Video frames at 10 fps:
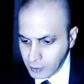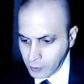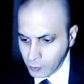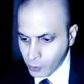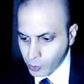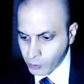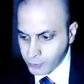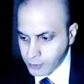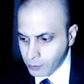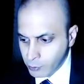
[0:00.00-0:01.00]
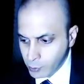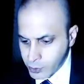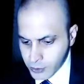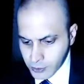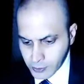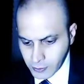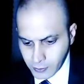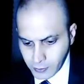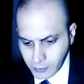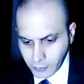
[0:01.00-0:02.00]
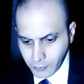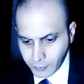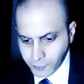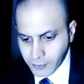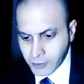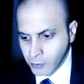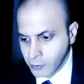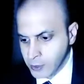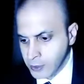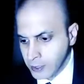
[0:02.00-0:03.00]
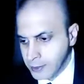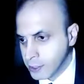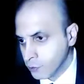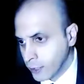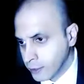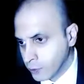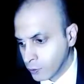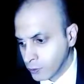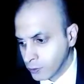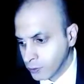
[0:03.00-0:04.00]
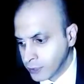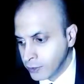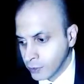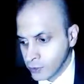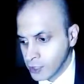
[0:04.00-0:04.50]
one of their most feared and tyrannical leaders,